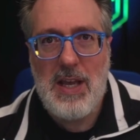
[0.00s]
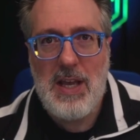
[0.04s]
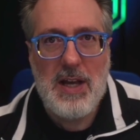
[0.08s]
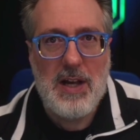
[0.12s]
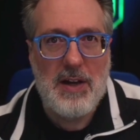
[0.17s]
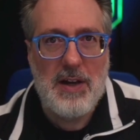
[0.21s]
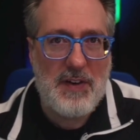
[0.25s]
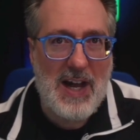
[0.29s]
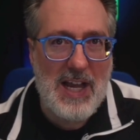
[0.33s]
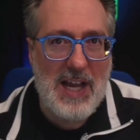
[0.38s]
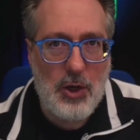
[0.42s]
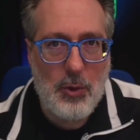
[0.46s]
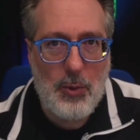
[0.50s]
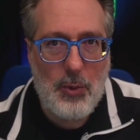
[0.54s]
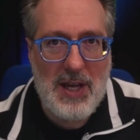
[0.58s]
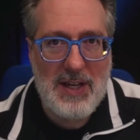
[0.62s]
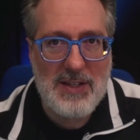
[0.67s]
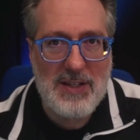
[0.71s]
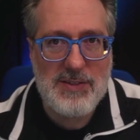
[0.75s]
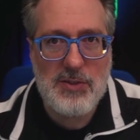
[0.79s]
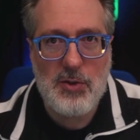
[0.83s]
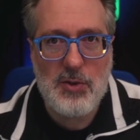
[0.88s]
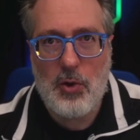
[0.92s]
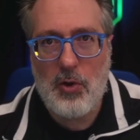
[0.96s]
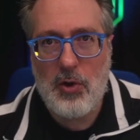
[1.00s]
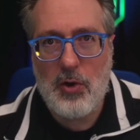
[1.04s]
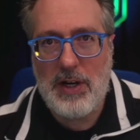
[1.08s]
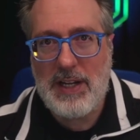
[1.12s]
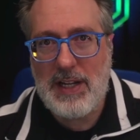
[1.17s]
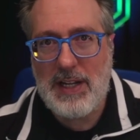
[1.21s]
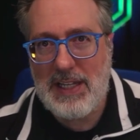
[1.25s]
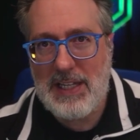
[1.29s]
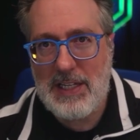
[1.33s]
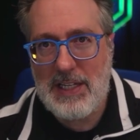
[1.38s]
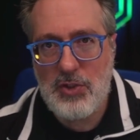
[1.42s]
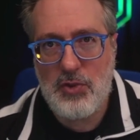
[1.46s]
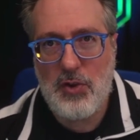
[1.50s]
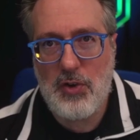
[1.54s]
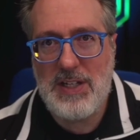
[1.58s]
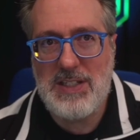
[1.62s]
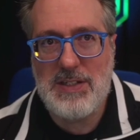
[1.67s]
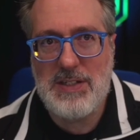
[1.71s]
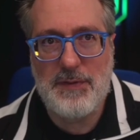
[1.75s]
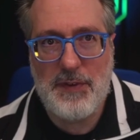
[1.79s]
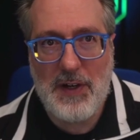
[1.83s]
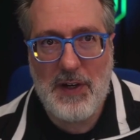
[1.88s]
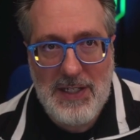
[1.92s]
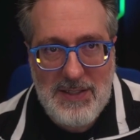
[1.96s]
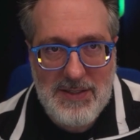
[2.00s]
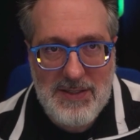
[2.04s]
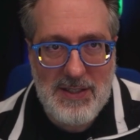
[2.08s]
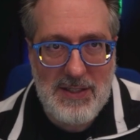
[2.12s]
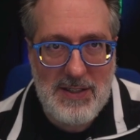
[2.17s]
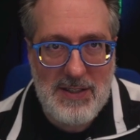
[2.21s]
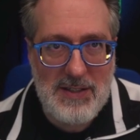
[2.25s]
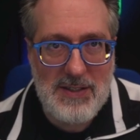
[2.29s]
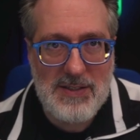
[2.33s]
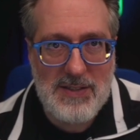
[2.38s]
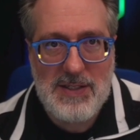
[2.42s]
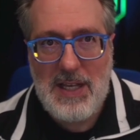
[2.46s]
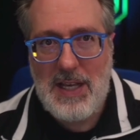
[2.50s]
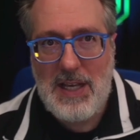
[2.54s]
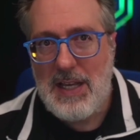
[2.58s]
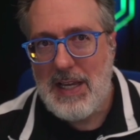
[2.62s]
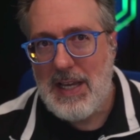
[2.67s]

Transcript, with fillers: of iOS or Android devices,